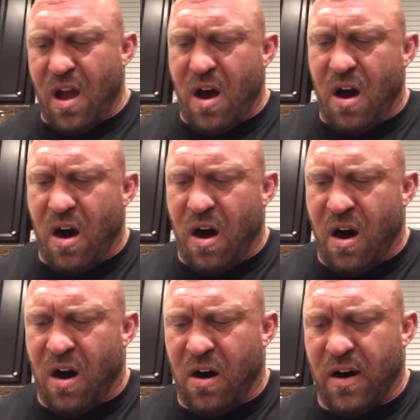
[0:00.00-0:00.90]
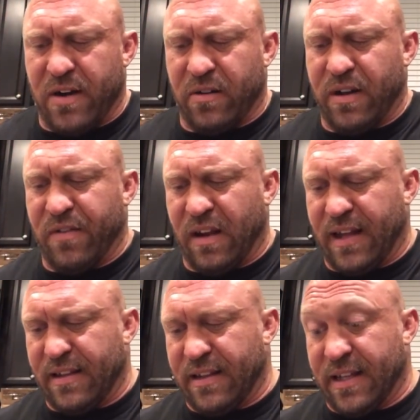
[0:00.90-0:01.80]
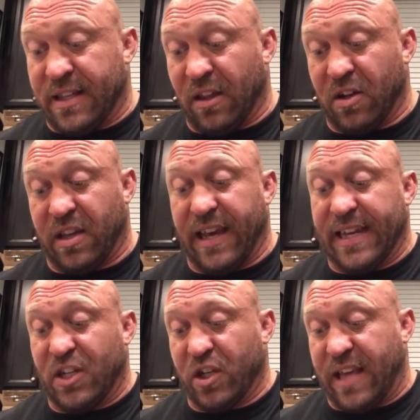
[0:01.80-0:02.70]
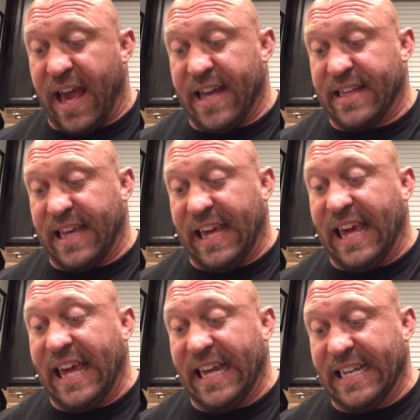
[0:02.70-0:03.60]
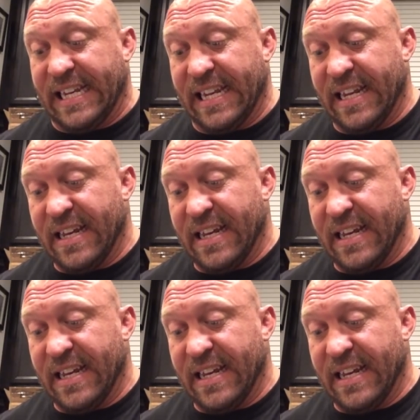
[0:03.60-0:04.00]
Oh, I don't even like, this looks like it just has heat.